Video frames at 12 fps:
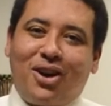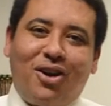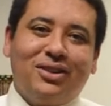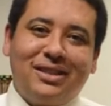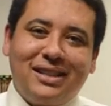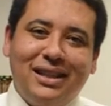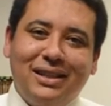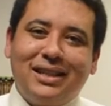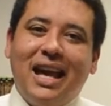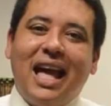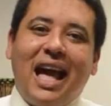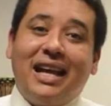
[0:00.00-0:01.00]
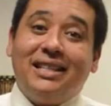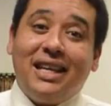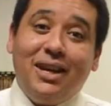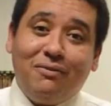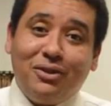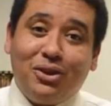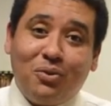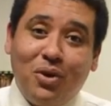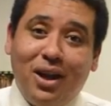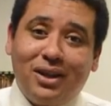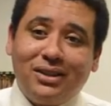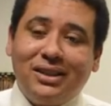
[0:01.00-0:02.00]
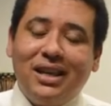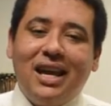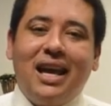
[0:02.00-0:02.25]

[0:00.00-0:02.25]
continent and even the world,